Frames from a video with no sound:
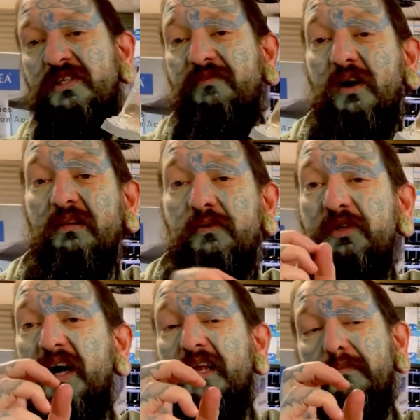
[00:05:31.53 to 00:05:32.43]
have got little
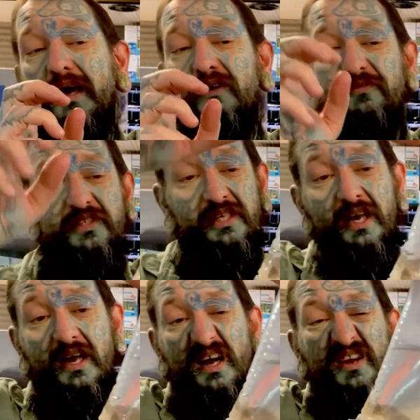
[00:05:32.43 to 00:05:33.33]
tiny mouths.
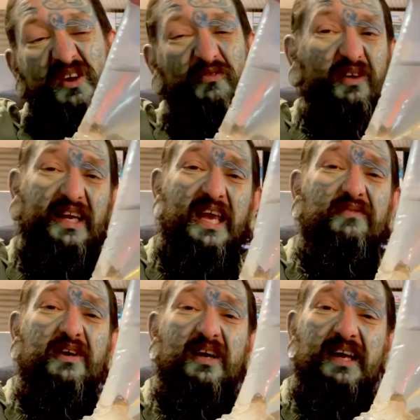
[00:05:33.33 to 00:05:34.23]
Not really
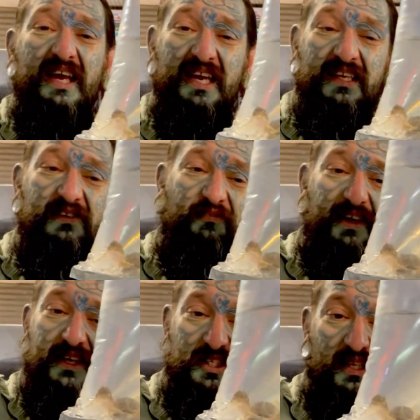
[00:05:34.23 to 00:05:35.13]
even going to eat
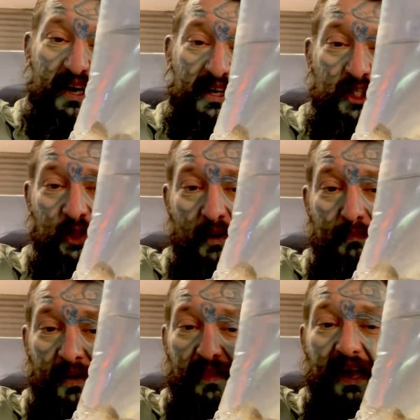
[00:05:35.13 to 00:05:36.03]
things like
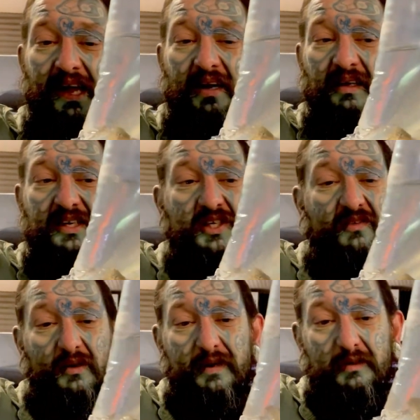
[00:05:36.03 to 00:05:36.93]
shrimp and that unless you've
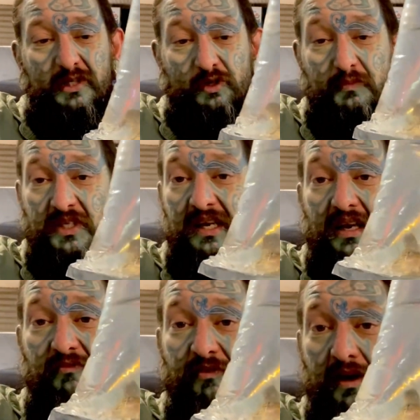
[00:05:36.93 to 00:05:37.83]
got a baby shrimp sitting
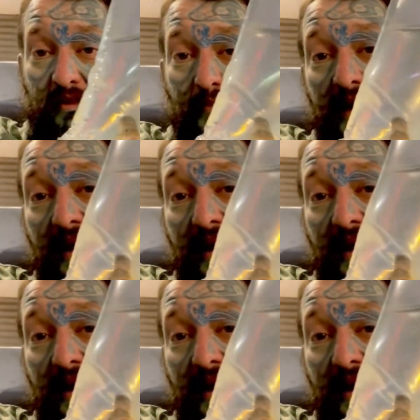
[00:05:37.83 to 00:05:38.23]
in front of them.